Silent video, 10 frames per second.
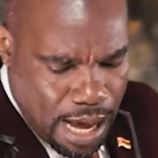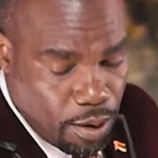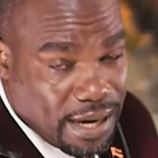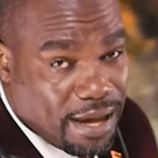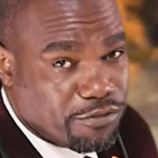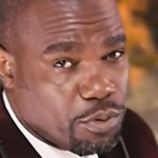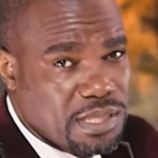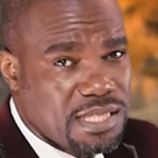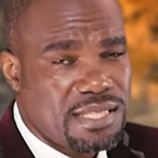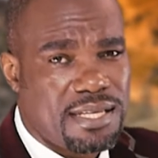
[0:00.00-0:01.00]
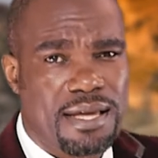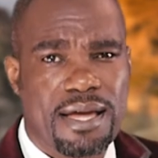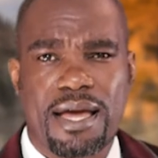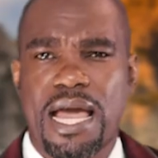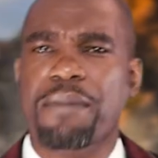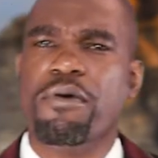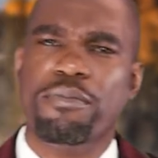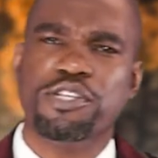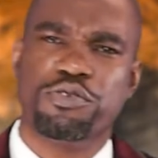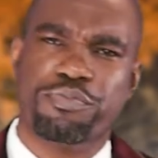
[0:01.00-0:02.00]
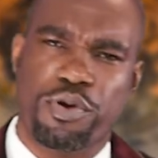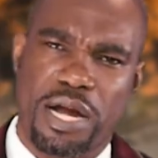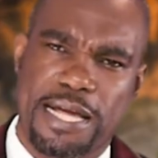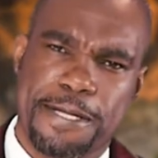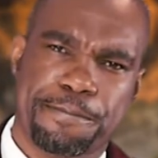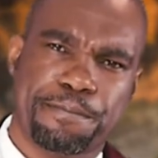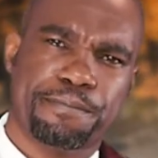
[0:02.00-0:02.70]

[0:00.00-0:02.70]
our loved ones. A moment to pray.